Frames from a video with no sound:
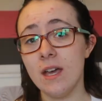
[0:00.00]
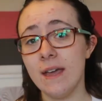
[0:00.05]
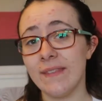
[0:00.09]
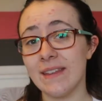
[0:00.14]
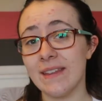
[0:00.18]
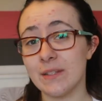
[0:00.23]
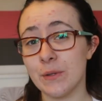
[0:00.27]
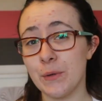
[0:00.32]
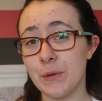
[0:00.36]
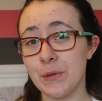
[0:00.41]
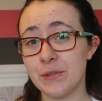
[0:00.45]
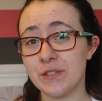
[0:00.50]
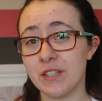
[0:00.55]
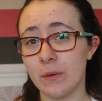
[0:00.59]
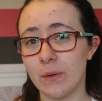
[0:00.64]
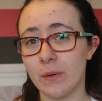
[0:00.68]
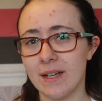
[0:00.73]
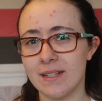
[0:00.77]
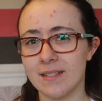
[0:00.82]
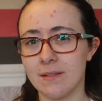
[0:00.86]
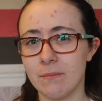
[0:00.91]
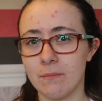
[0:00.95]
This
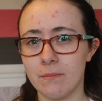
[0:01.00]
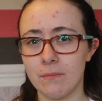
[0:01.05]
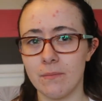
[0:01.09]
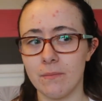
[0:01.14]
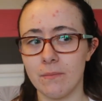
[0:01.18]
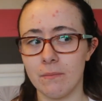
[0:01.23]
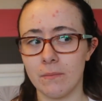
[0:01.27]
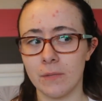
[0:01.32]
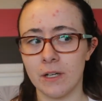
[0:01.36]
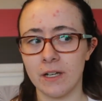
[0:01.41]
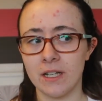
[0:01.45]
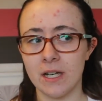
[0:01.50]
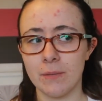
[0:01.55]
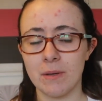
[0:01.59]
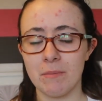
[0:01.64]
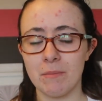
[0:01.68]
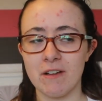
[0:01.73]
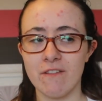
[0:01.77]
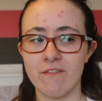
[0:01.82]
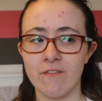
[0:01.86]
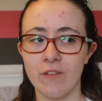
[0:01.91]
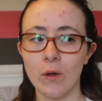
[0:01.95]
also isn't going to be
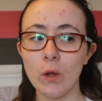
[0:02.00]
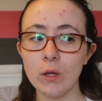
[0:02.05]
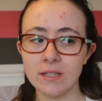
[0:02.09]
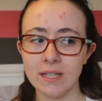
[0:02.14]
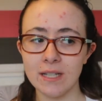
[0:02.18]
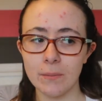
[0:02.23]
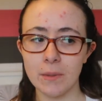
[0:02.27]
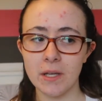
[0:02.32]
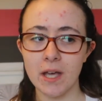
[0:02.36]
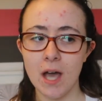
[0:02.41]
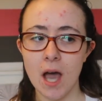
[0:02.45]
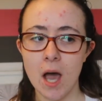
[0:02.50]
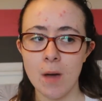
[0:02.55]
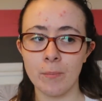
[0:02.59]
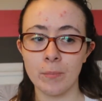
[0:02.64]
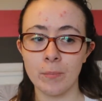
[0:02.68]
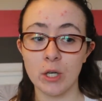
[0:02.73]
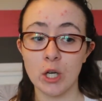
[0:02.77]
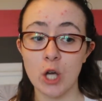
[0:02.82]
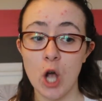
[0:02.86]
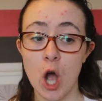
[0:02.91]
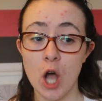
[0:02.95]
my full TBR
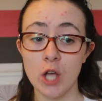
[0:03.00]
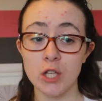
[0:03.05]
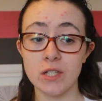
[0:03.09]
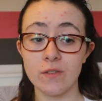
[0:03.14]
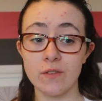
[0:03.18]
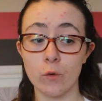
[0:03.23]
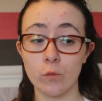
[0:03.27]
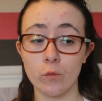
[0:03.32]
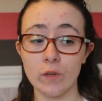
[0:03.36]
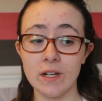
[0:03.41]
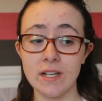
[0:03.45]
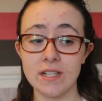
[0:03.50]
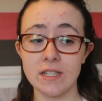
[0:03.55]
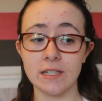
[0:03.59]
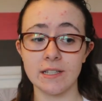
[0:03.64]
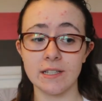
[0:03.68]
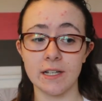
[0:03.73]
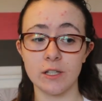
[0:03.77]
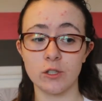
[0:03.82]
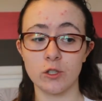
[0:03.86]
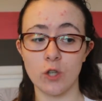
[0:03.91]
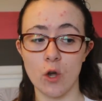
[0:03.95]
because for
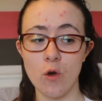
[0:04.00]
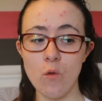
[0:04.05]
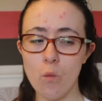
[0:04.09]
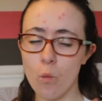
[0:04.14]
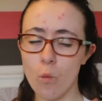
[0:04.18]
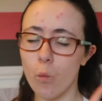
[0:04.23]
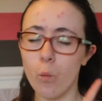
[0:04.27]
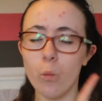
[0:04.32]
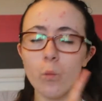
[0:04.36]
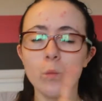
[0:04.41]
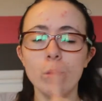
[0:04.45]
reasons I don't